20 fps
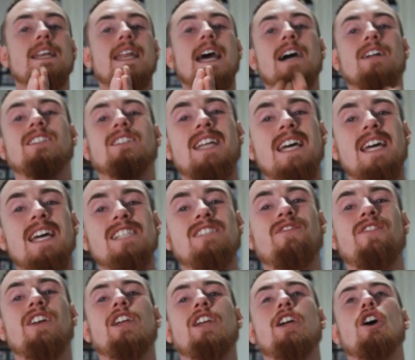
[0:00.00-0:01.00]
Now today's
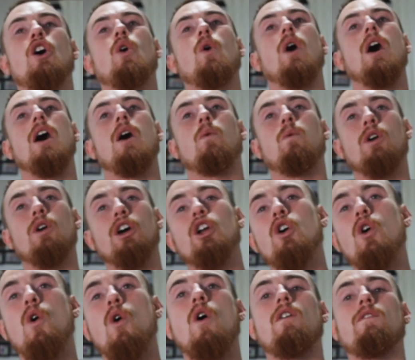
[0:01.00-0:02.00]
video, uh, we're going to
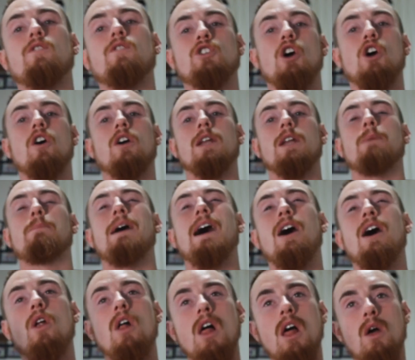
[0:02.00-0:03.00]
go over talking
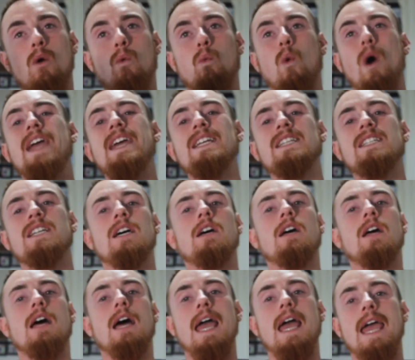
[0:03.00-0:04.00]
about weight
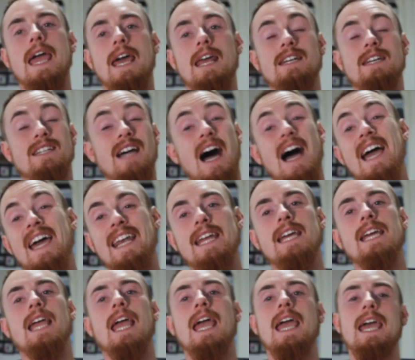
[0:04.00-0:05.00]
and
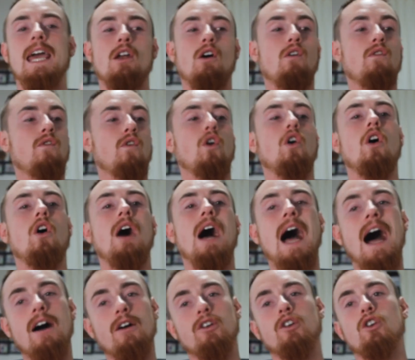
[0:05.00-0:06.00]
dieting and overall
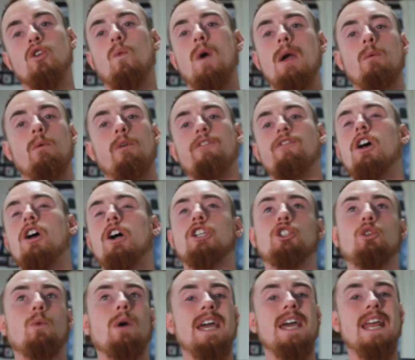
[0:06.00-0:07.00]
how your weight will
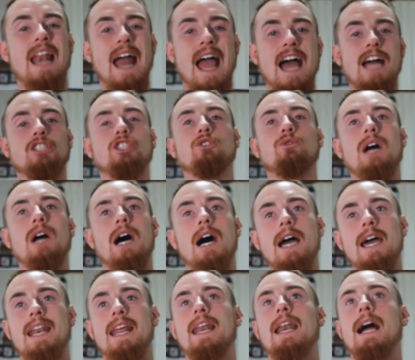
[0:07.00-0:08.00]
fluctuate as you
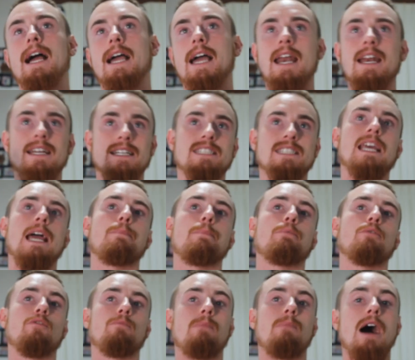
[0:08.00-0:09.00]
diet. And I got an
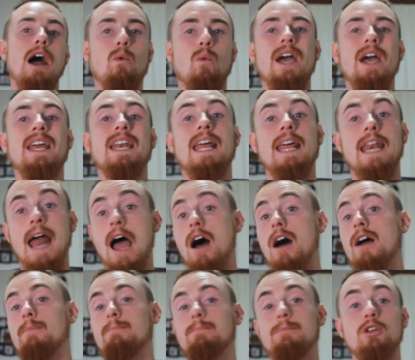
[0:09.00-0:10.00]
example of my weight and how
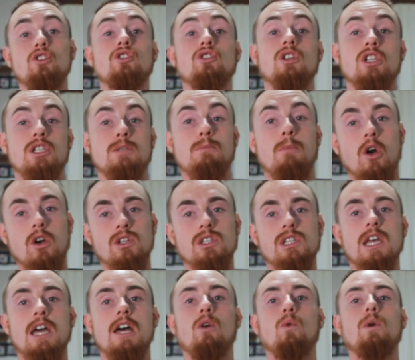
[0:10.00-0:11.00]
I'm using a smart
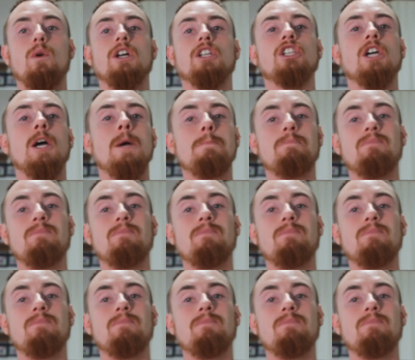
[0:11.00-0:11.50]
scale, which